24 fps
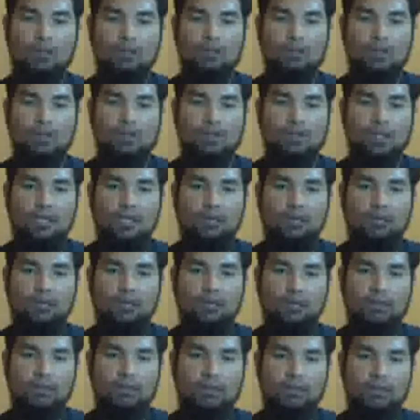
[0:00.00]
will sound
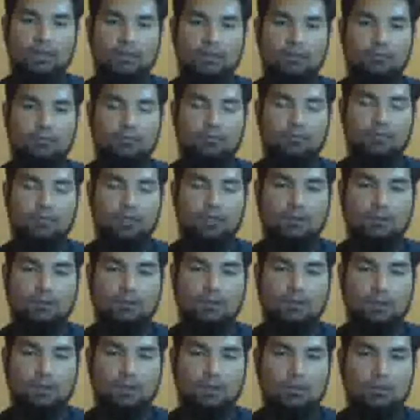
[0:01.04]
very clear. The
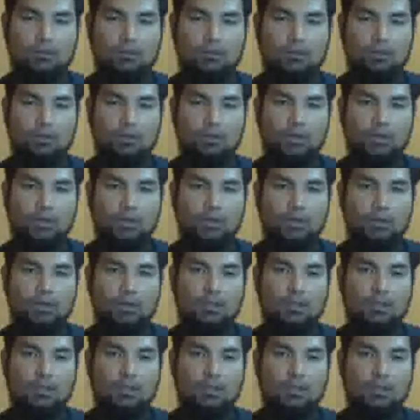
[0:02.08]
words of noon.
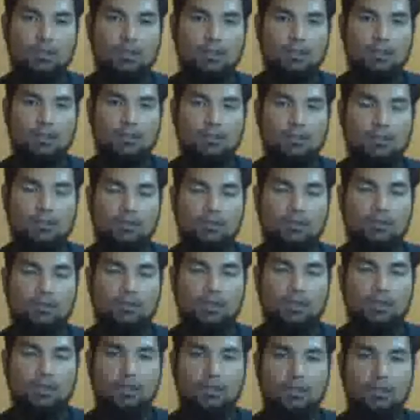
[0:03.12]
Okay, let's read
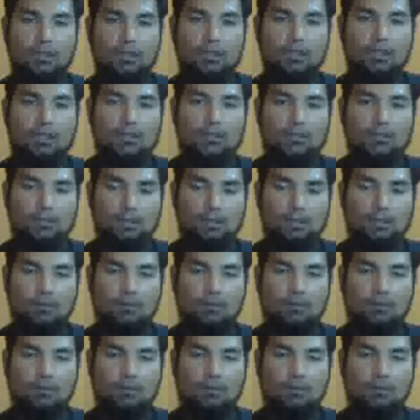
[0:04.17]
together.
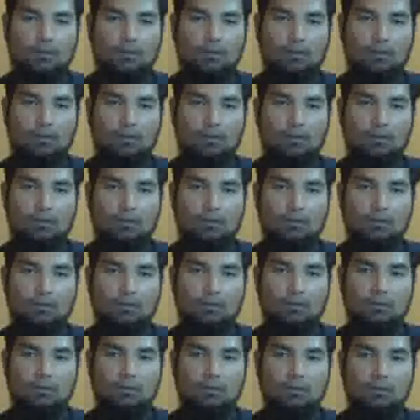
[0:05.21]
Sirah
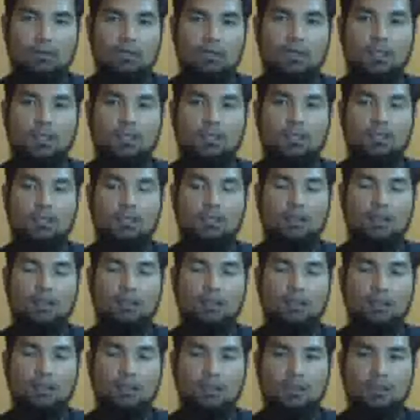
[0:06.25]

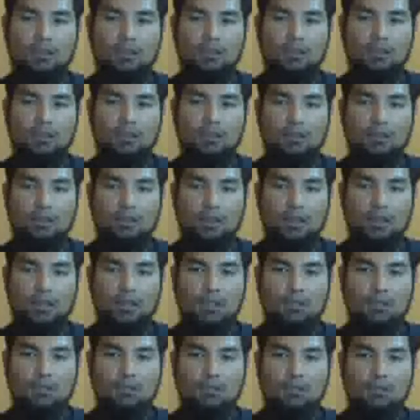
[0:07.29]

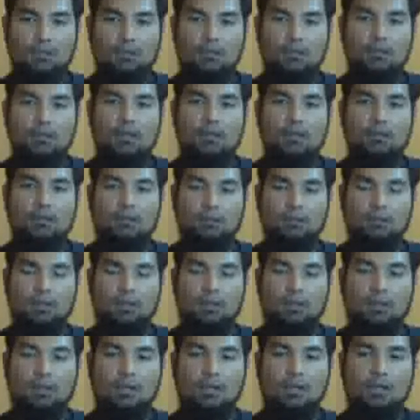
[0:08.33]

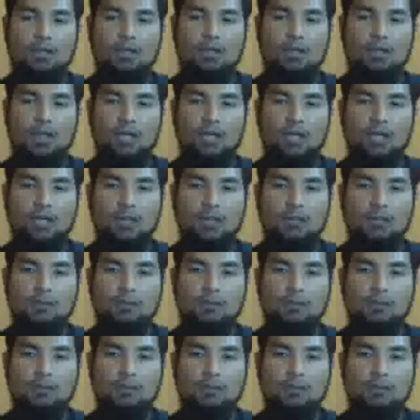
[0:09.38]
al-ladhina
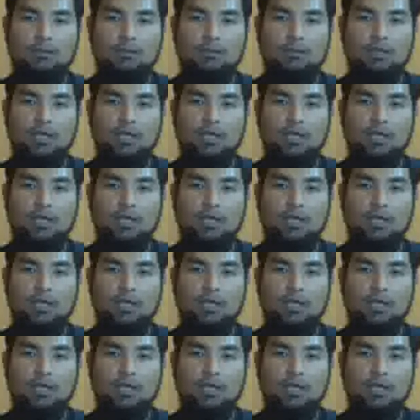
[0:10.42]
an'amta